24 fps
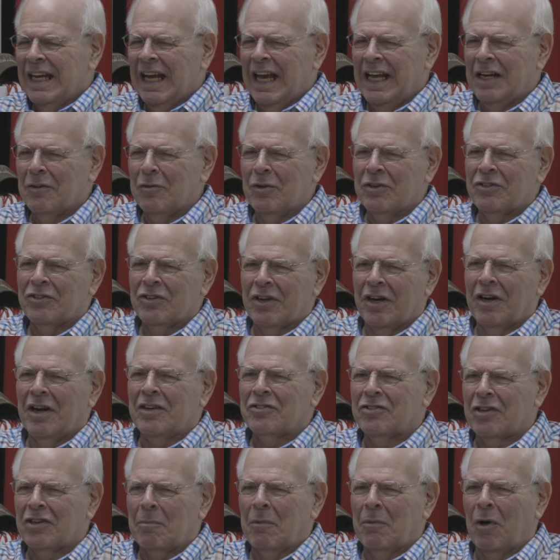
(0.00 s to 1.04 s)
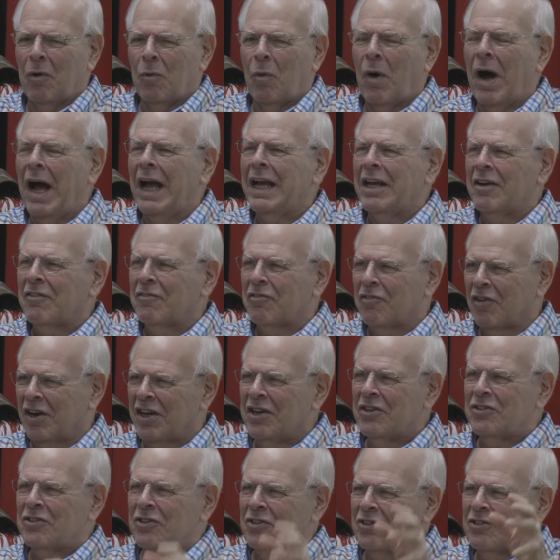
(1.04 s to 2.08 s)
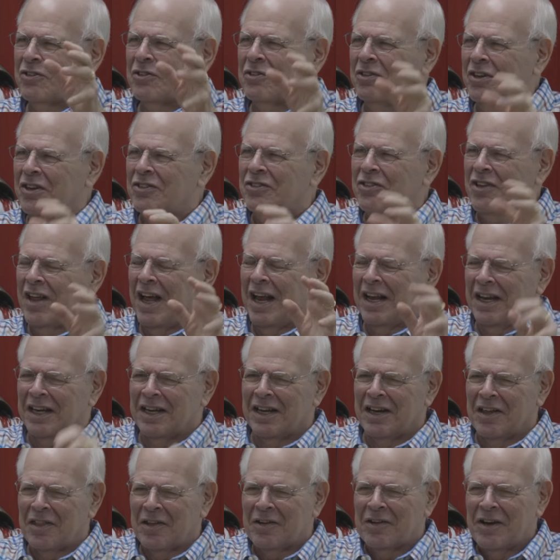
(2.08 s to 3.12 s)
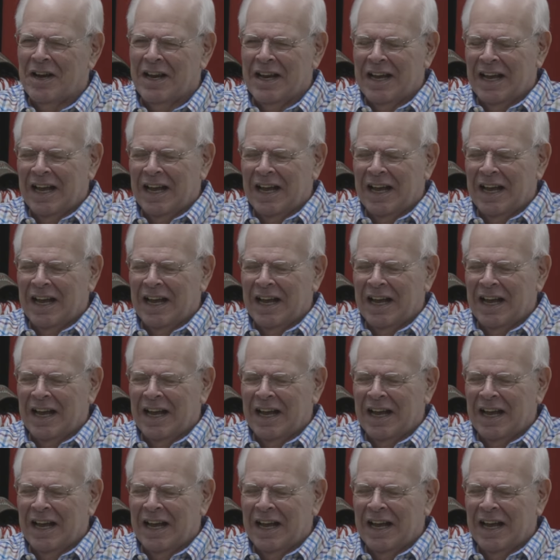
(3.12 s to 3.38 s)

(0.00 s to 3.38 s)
And it was some Hawaiian phrases and this, that, and the other.